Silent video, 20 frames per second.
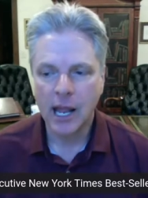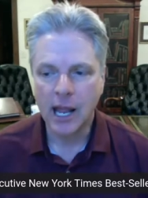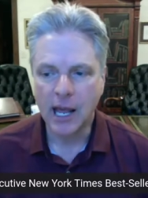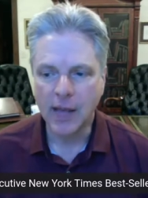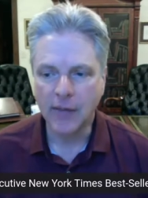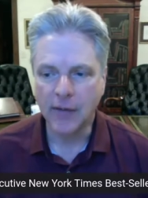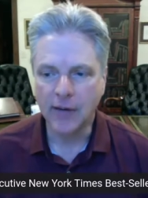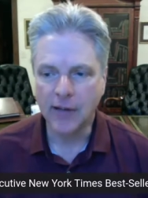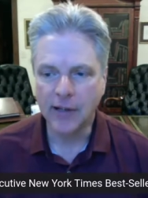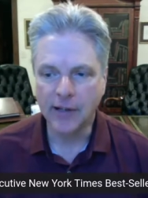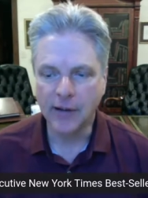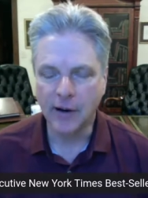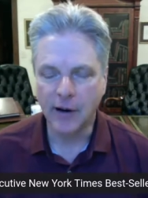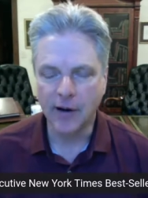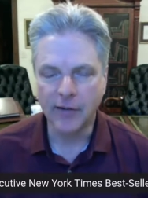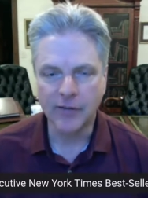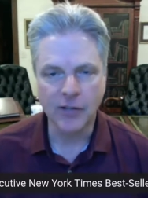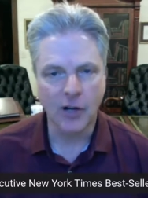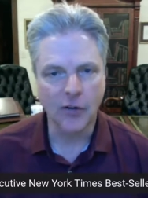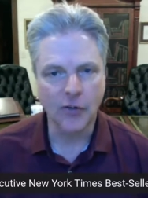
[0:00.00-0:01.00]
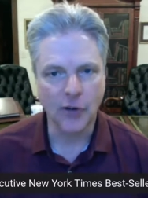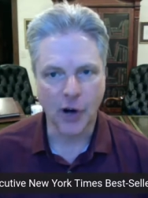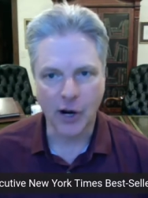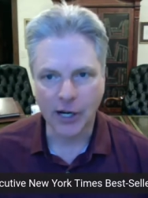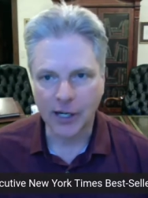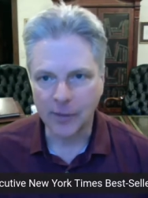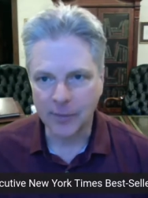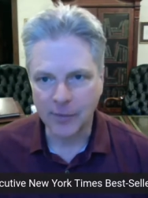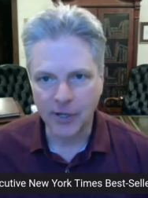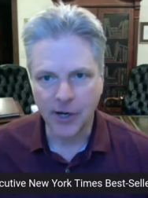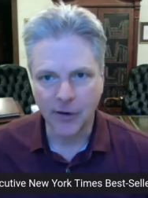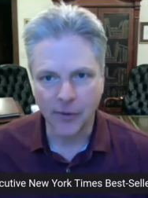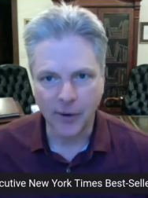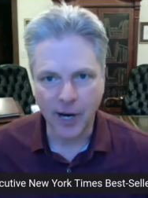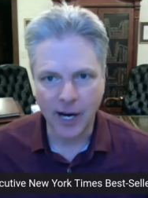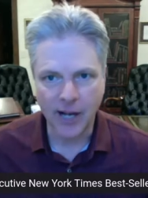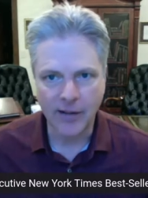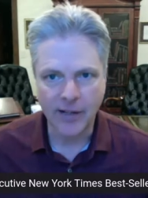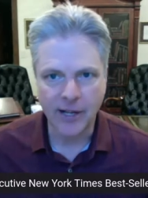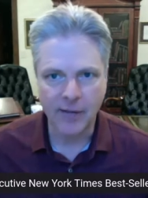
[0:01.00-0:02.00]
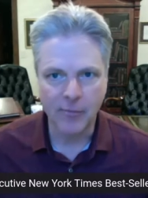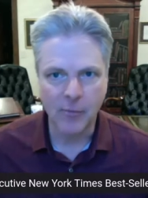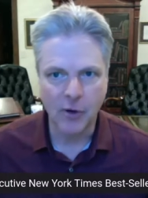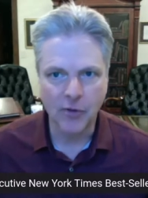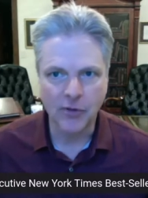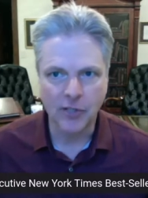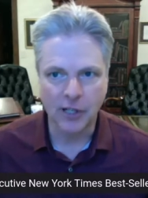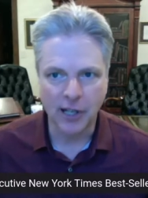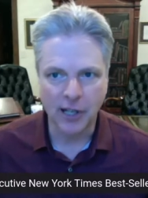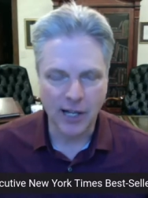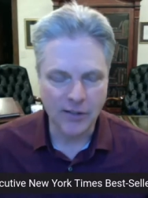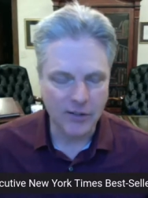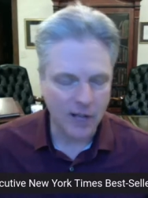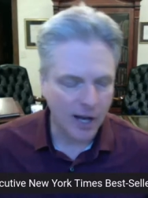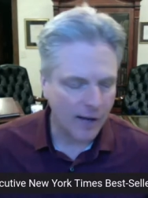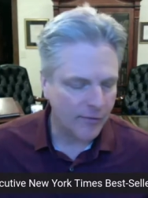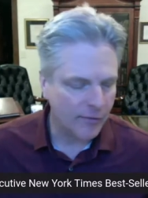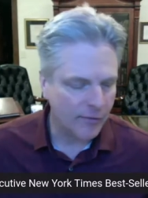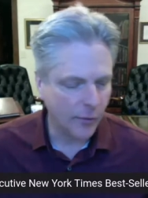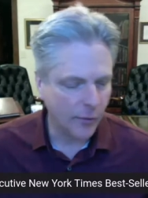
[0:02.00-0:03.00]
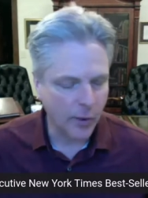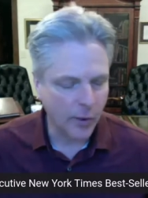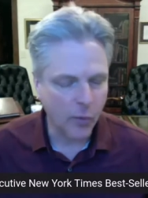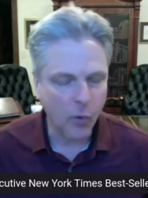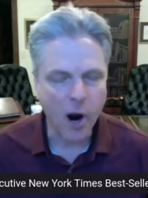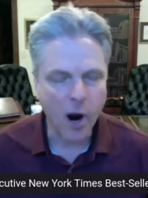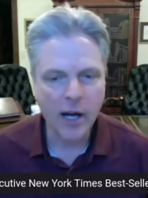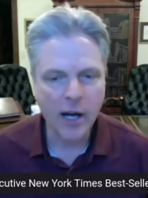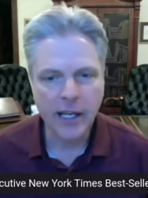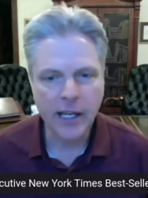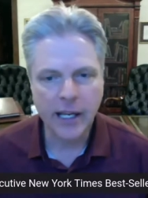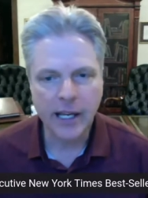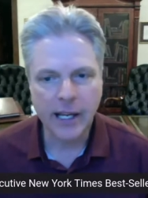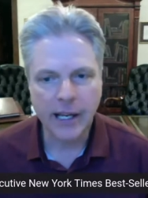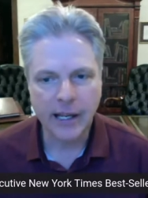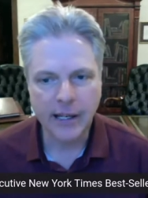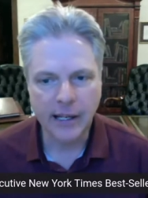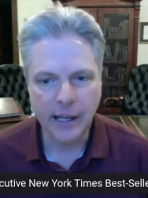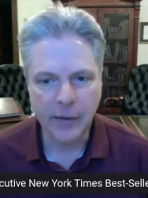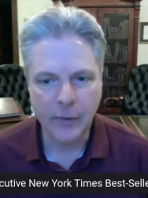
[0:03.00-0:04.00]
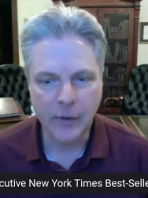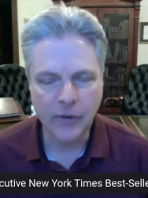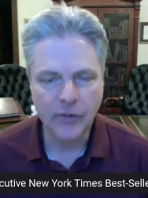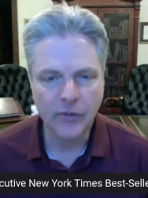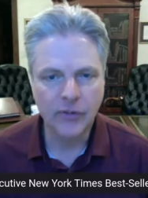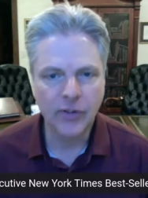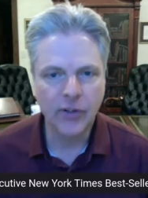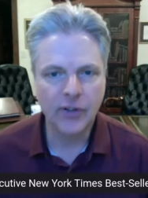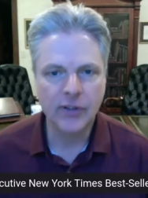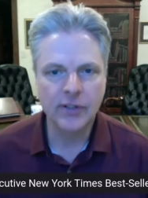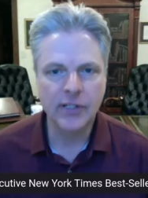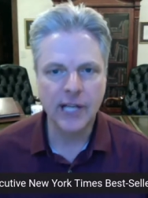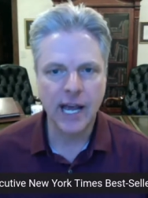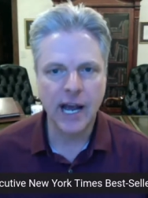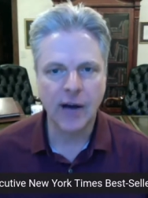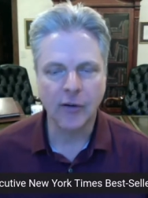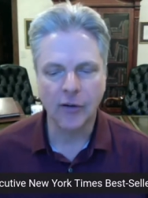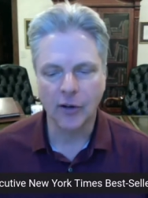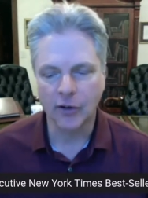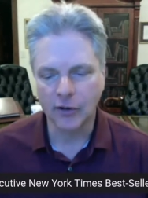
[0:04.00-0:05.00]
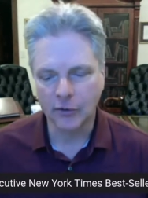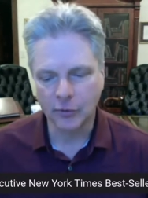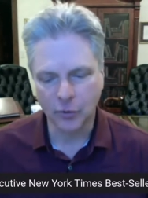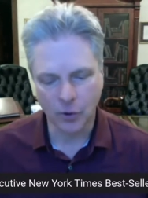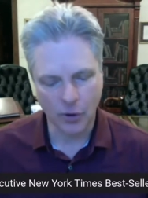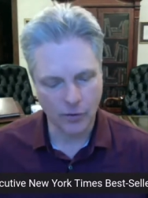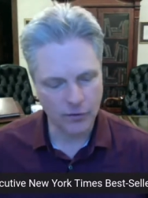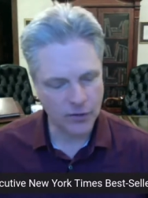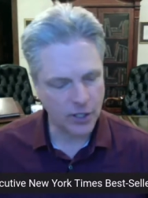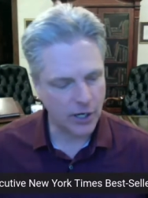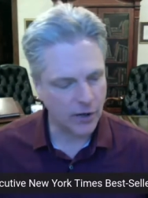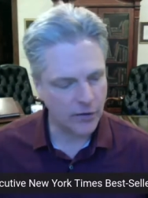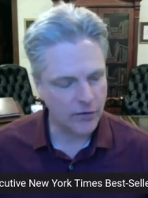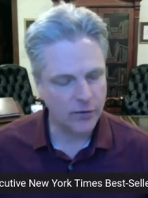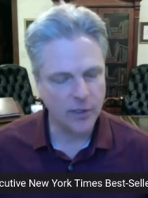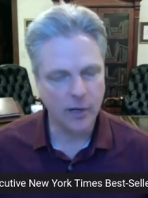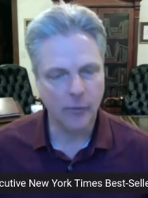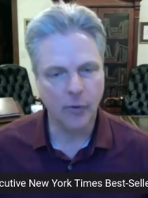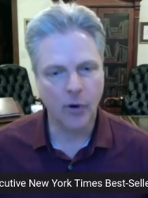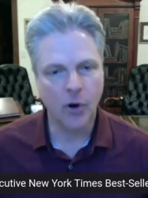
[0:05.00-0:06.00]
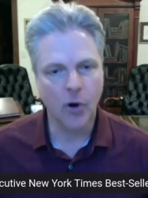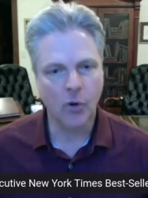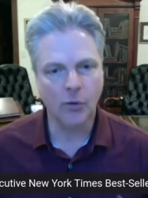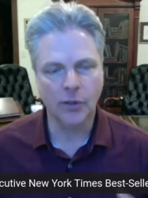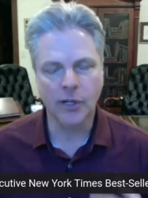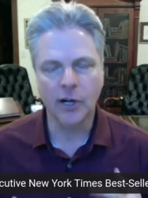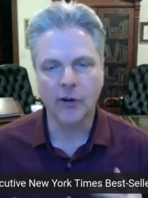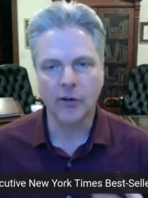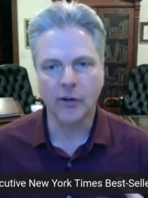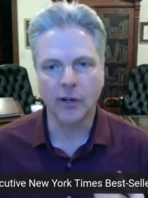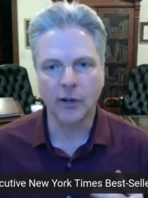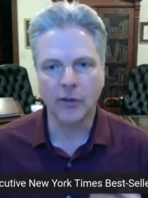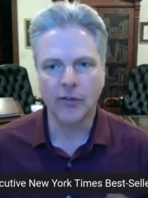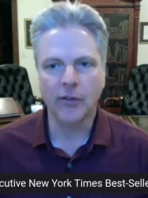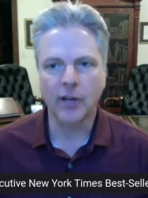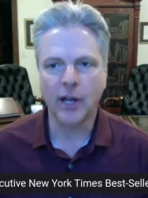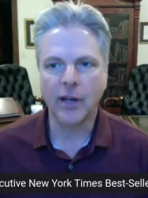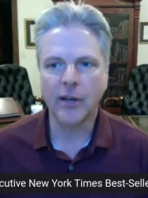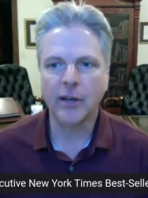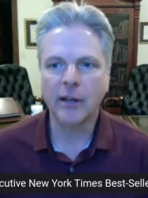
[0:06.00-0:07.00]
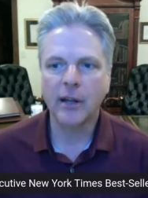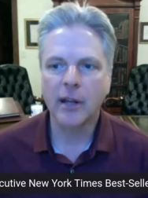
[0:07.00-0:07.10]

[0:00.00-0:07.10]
and it's all dark up there, right? They have most of the lights off. And we walk in and we sit down on this row of chairs, and we're holding our little son.